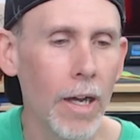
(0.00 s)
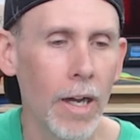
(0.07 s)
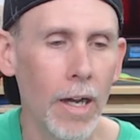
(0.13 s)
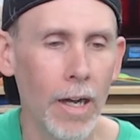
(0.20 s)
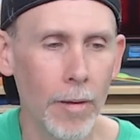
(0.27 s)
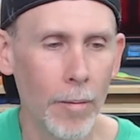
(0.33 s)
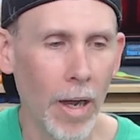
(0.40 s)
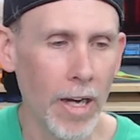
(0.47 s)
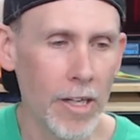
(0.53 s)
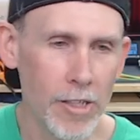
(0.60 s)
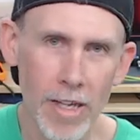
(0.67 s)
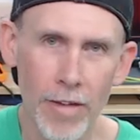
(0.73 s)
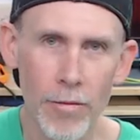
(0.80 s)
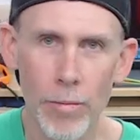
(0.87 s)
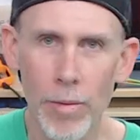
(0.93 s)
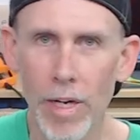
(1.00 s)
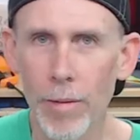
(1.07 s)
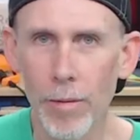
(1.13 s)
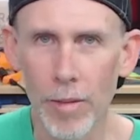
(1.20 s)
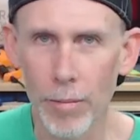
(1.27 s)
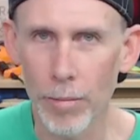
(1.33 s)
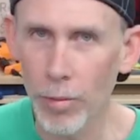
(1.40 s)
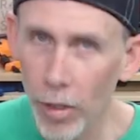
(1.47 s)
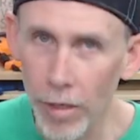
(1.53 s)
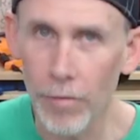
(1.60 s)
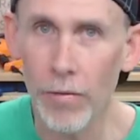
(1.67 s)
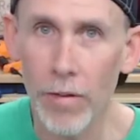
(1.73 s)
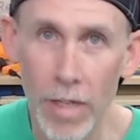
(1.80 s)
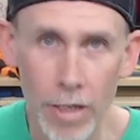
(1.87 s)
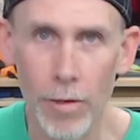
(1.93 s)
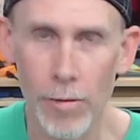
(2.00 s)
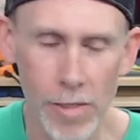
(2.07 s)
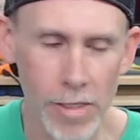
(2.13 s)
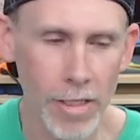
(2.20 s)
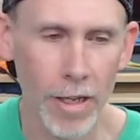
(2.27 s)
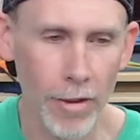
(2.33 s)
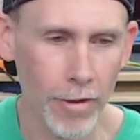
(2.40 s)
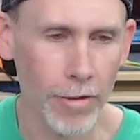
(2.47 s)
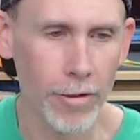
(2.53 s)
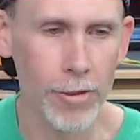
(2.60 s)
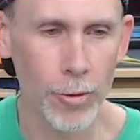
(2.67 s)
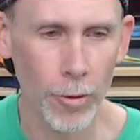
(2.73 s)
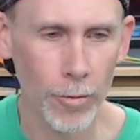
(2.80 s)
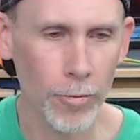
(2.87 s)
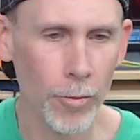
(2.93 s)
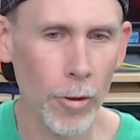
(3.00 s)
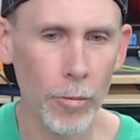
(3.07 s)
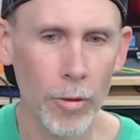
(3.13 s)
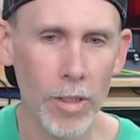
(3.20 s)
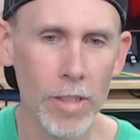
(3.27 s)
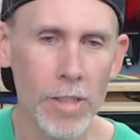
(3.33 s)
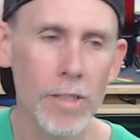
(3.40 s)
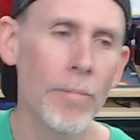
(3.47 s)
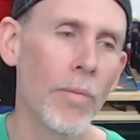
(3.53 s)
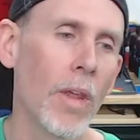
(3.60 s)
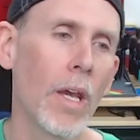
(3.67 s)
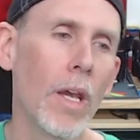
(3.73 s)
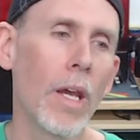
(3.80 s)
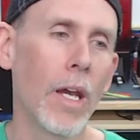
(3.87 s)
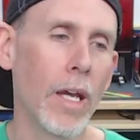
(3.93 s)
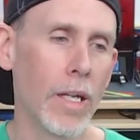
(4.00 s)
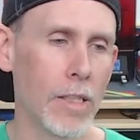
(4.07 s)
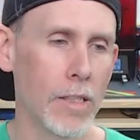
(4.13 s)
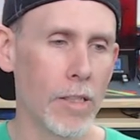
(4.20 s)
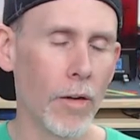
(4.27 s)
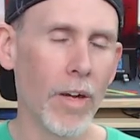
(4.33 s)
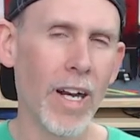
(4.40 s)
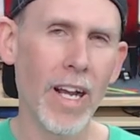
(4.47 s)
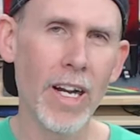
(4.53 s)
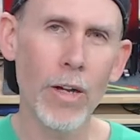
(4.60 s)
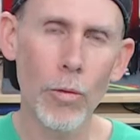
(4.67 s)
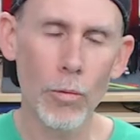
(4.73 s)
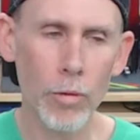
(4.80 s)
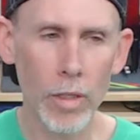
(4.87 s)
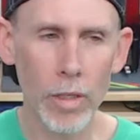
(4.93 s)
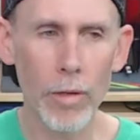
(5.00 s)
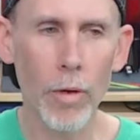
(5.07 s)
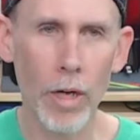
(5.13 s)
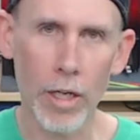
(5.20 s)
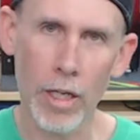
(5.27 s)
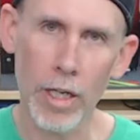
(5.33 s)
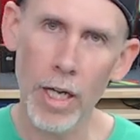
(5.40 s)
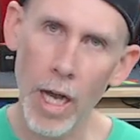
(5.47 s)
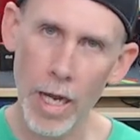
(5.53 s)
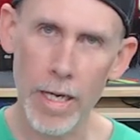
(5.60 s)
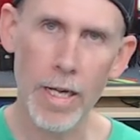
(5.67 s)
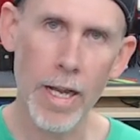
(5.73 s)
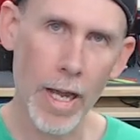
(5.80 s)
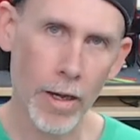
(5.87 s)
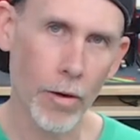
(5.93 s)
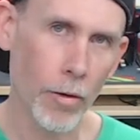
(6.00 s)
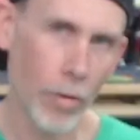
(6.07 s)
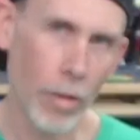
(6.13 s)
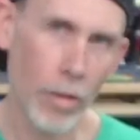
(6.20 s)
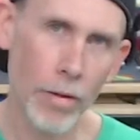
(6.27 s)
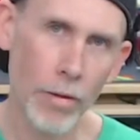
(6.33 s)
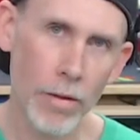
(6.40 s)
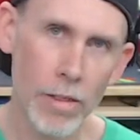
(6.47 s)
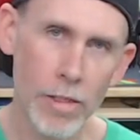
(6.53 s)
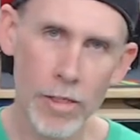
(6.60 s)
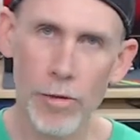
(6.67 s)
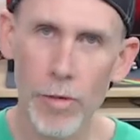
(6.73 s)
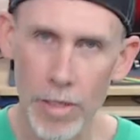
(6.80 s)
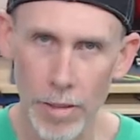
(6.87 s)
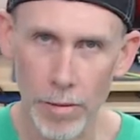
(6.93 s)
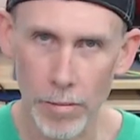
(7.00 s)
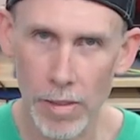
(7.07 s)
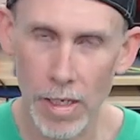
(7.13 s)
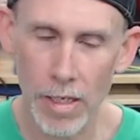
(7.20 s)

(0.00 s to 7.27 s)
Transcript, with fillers: um, I just haven't been able to put videos together, the short form ones, and so and I don't really want to cut down the streams.